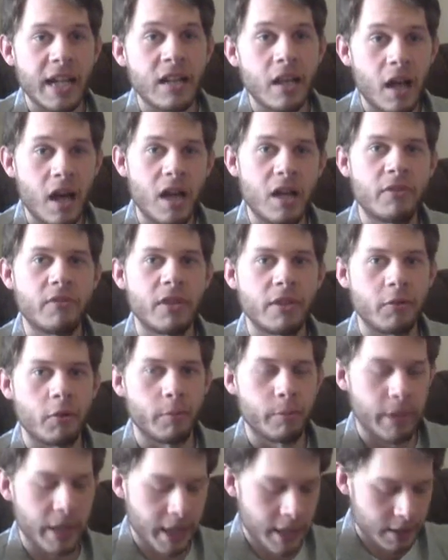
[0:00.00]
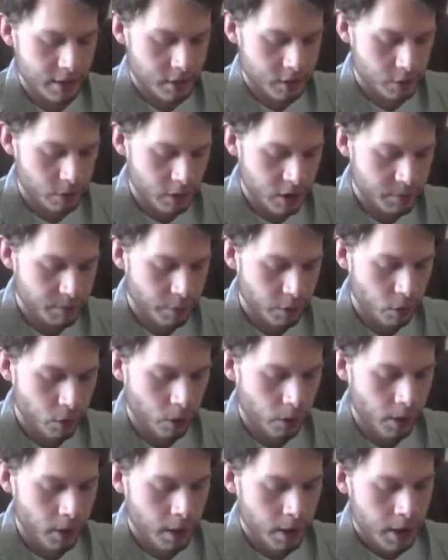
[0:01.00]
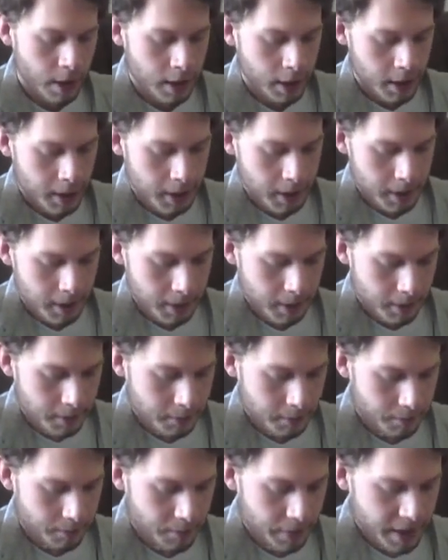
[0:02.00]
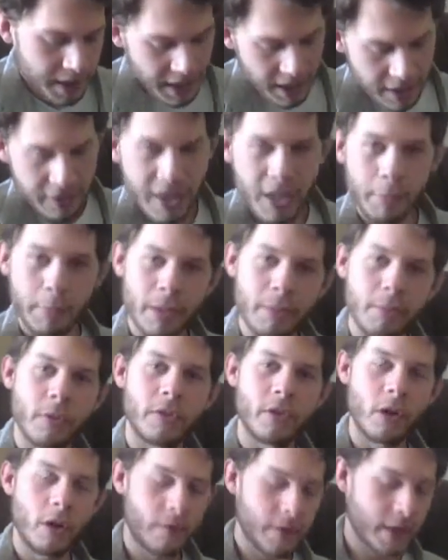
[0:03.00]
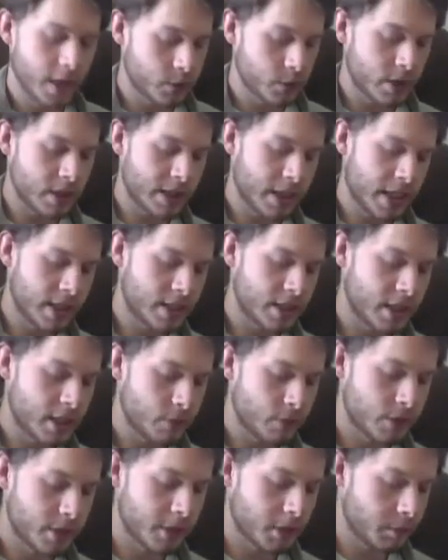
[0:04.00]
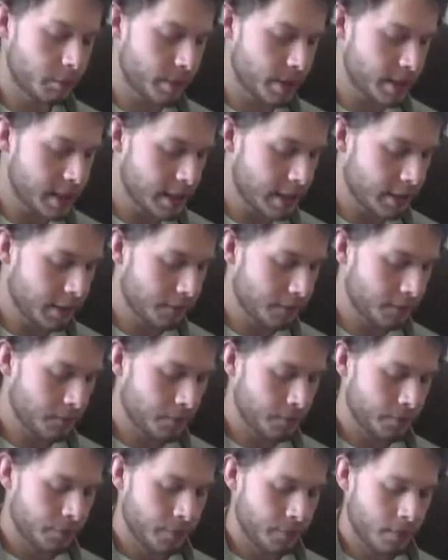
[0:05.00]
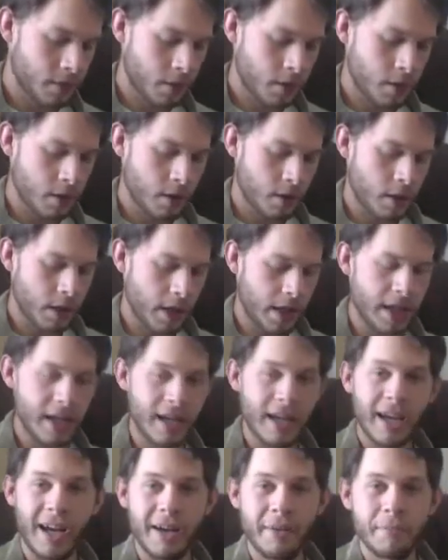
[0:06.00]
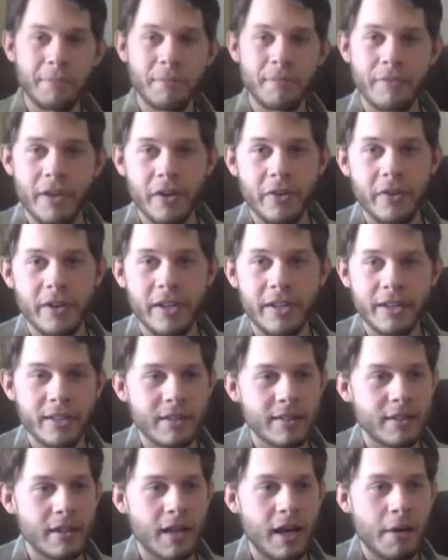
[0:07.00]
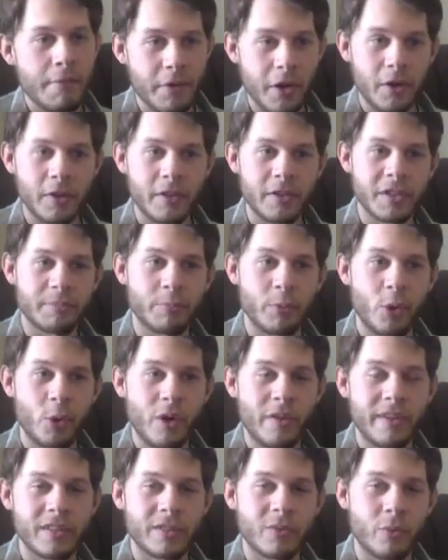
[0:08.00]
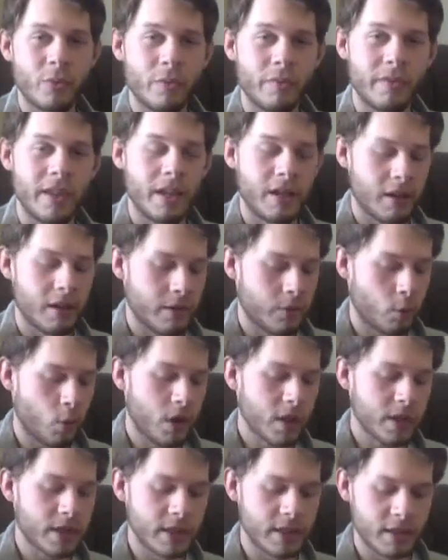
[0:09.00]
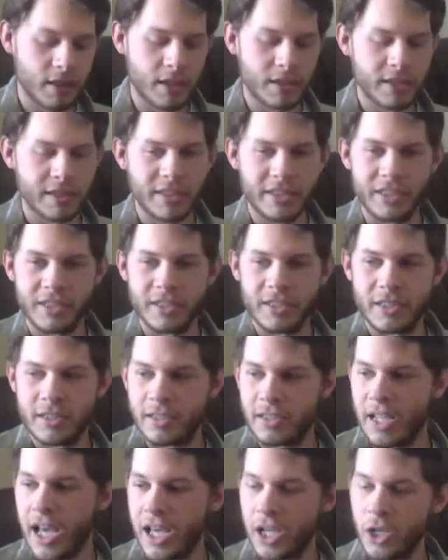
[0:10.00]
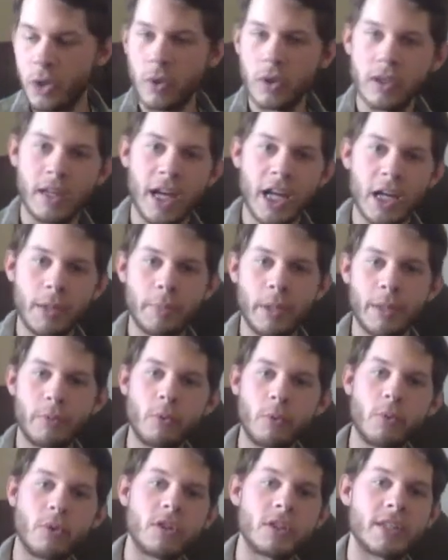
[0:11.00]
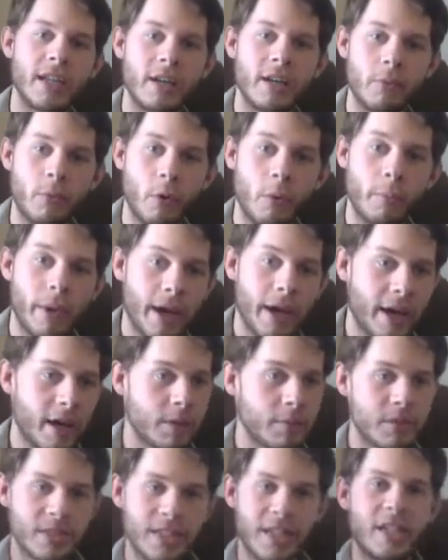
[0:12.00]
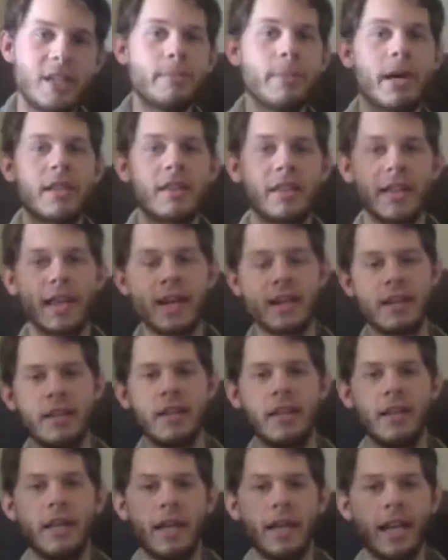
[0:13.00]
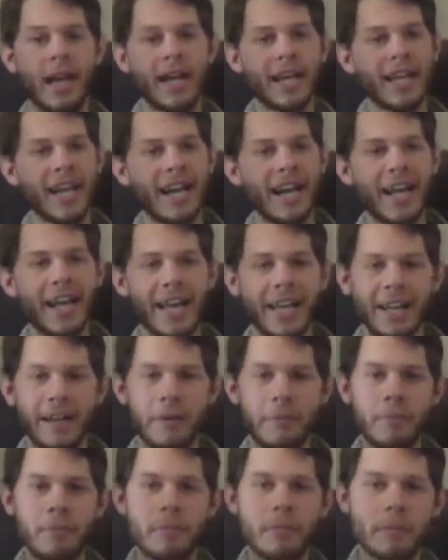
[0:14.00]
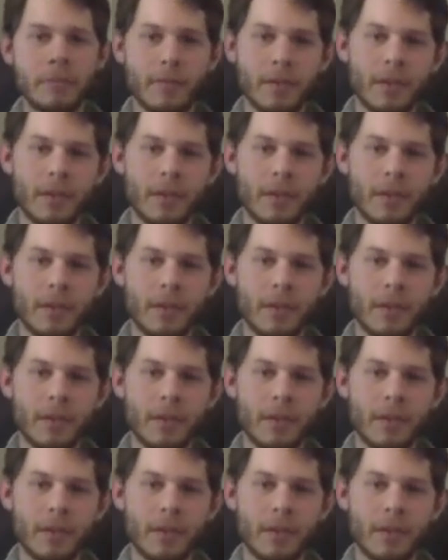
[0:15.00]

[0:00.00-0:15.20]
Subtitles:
a lot of different planets to explore. And I think people thought that's what Destiny was going to be. And I'm very disappointed that it wasn't, because I know a lot of people were mad, upset about that, and I kind of am,